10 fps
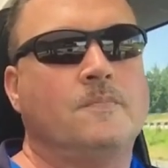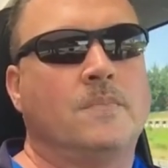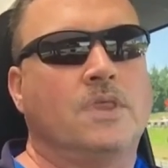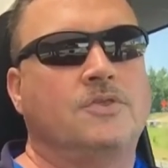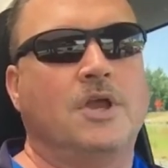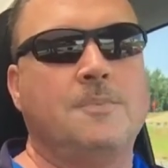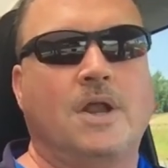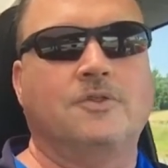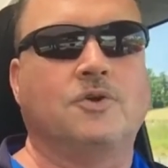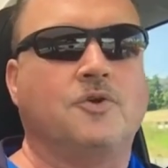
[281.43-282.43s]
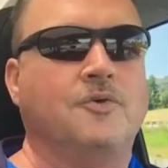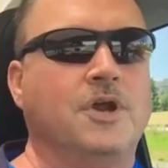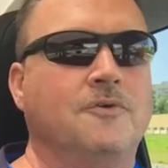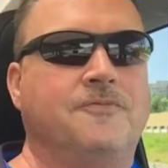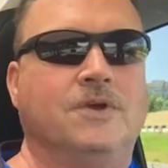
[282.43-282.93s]
You think about other
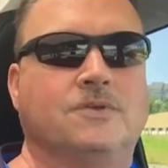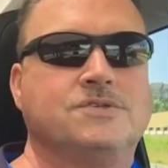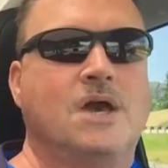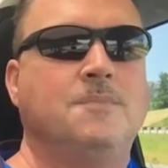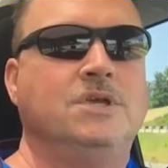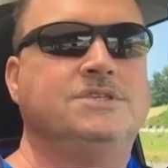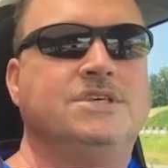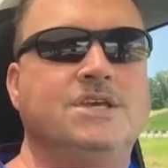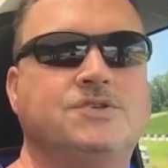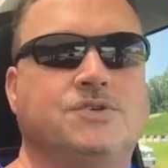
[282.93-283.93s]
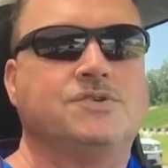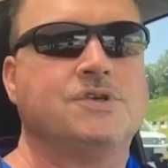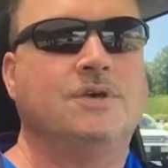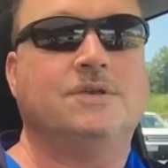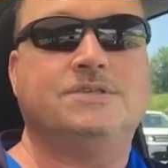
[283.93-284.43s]
career fields. I mean, teachers.
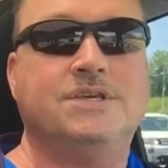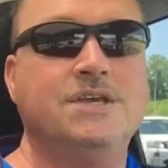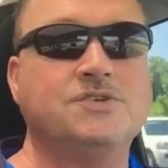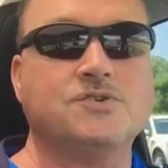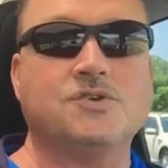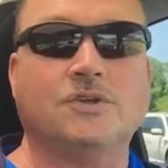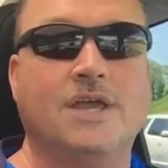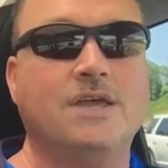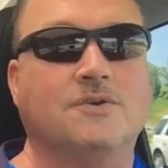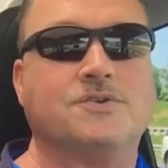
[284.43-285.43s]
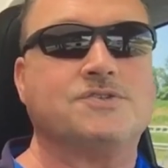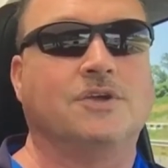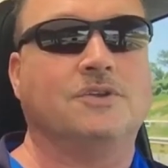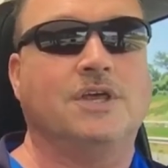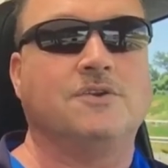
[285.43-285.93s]
Teachers are leaders.
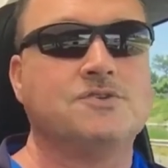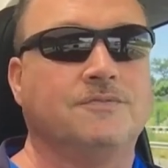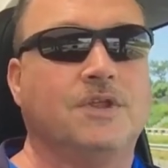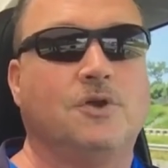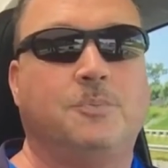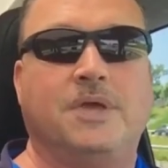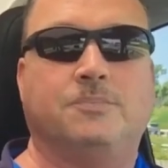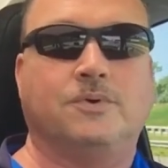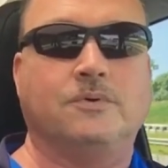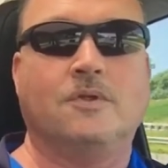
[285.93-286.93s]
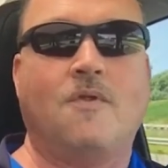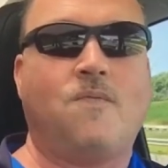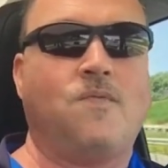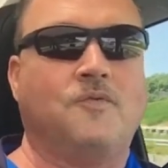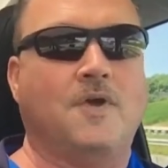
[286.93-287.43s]
They're leaders of little people.
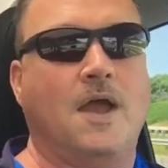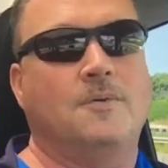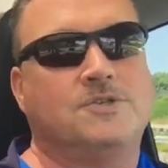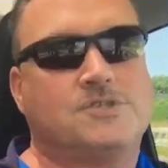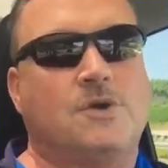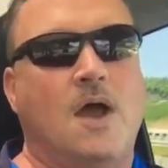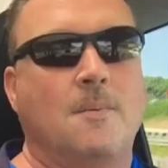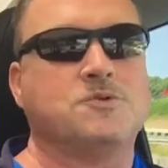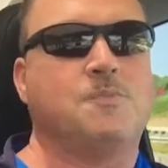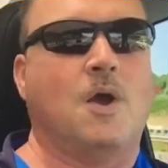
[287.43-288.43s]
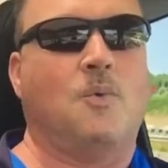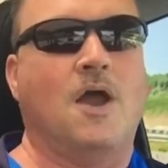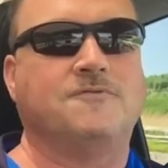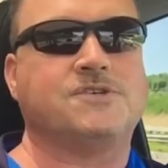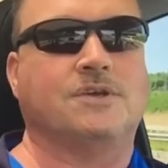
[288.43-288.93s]
Right? It just so happens my
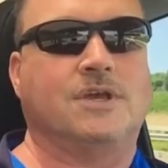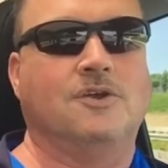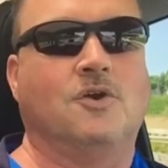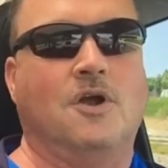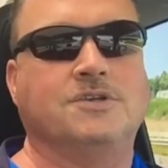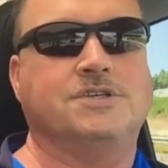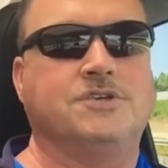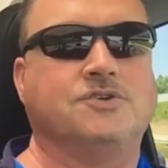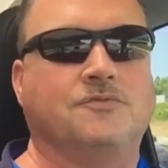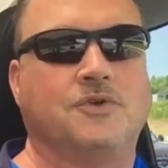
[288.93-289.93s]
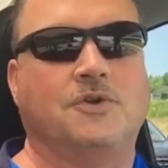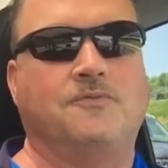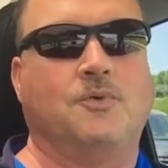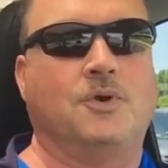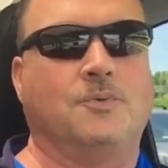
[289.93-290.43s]
wife's a kindergarten teacher of
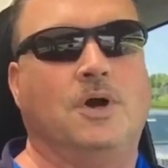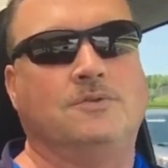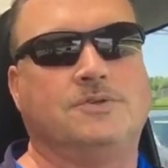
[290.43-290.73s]
34, well,